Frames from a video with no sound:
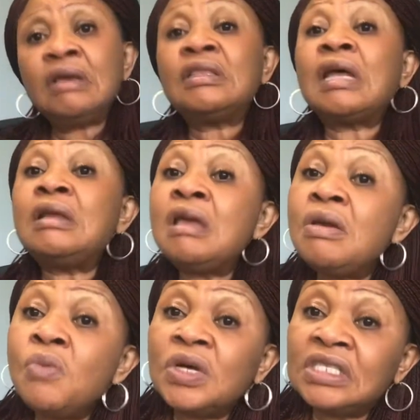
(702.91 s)
That he
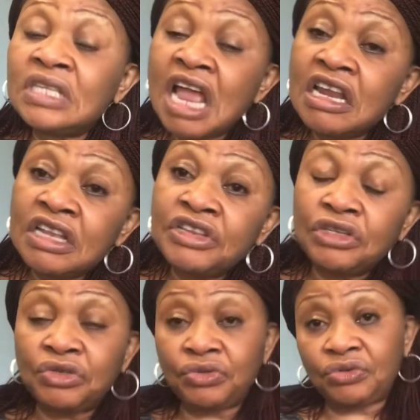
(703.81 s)
was telling
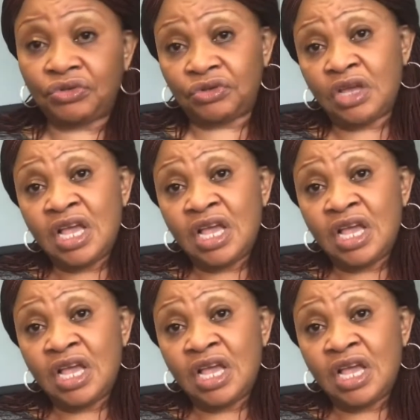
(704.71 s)
the truth.